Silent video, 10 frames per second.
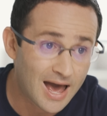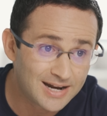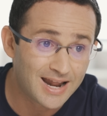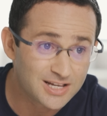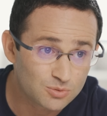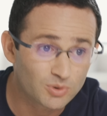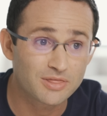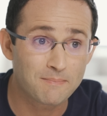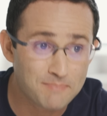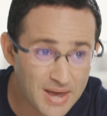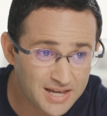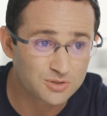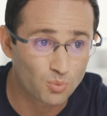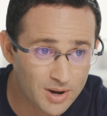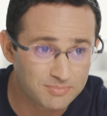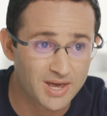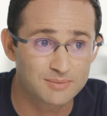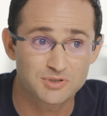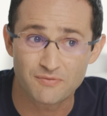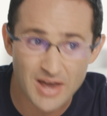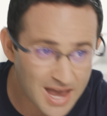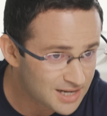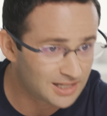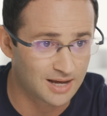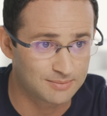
and it has one of the best webcams of any